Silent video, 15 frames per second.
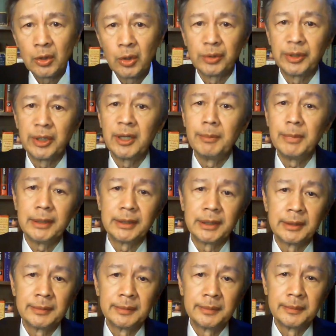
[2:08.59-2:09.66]
could
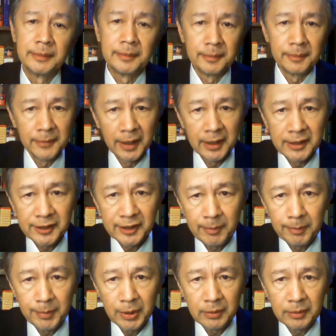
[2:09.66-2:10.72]
emit.
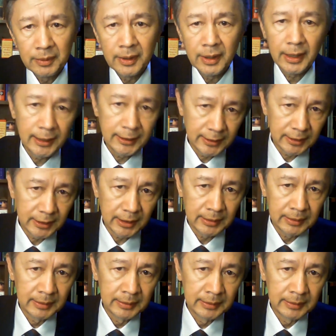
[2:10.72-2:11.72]
Simple, isn't it?